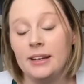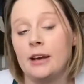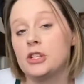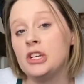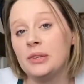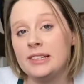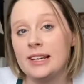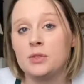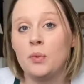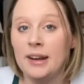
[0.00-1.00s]
Now she only
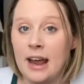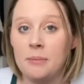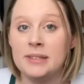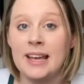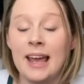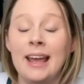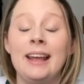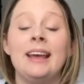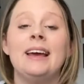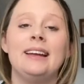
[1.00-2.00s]
takes one nap a
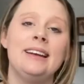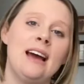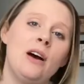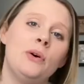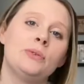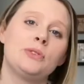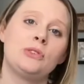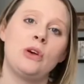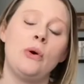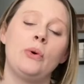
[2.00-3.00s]
day now,
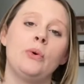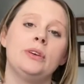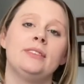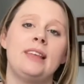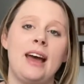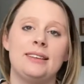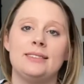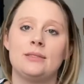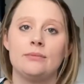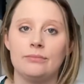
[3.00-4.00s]
so that
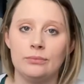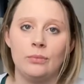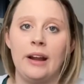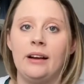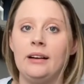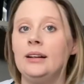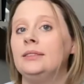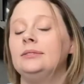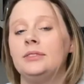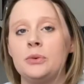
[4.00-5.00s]
is where
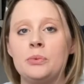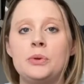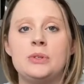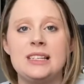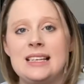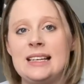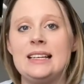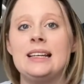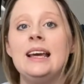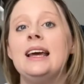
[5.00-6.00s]
the
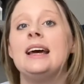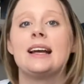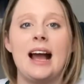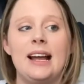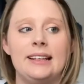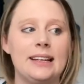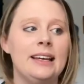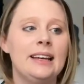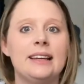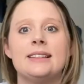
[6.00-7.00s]
routine kind of
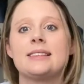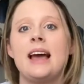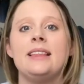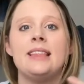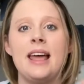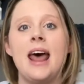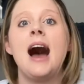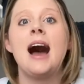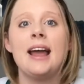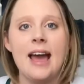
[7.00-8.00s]
is. And then
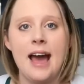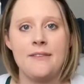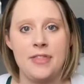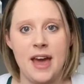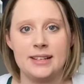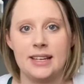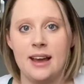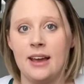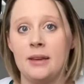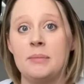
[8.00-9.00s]
I have that
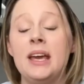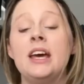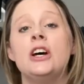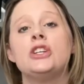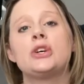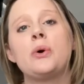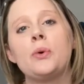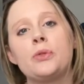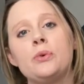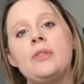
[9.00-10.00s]
time to
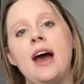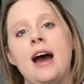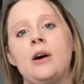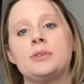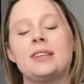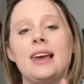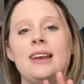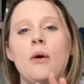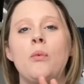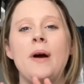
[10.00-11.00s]
go through the house
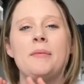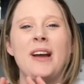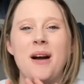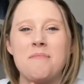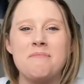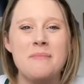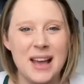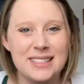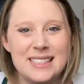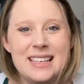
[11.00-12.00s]
and what got
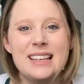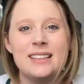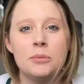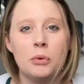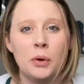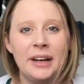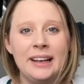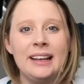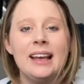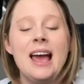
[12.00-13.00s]
messy in the
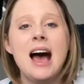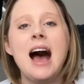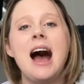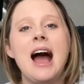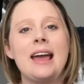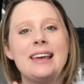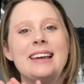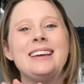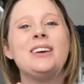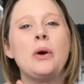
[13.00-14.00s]
morning, I
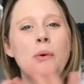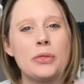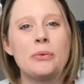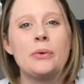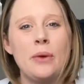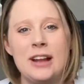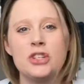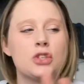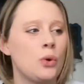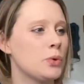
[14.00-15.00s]
can go through, I
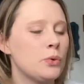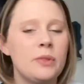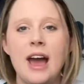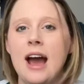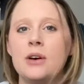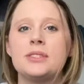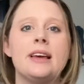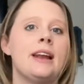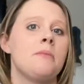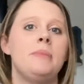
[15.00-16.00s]
just go through the house
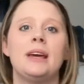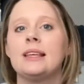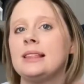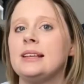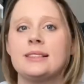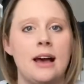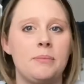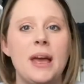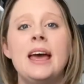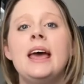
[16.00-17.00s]
and I pick things
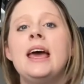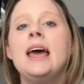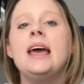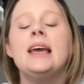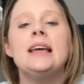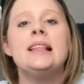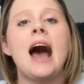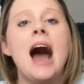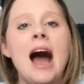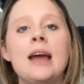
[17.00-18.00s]
up.
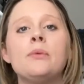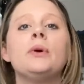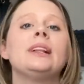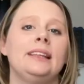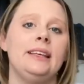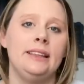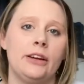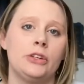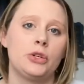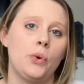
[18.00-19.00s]
I will clean
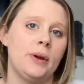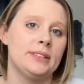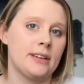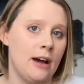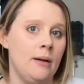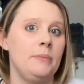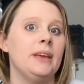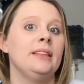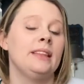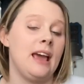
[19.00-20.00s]
their toys up
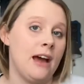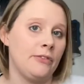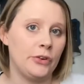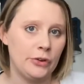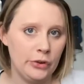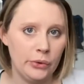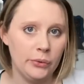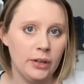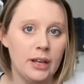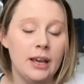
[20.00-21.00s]
in the afternoon.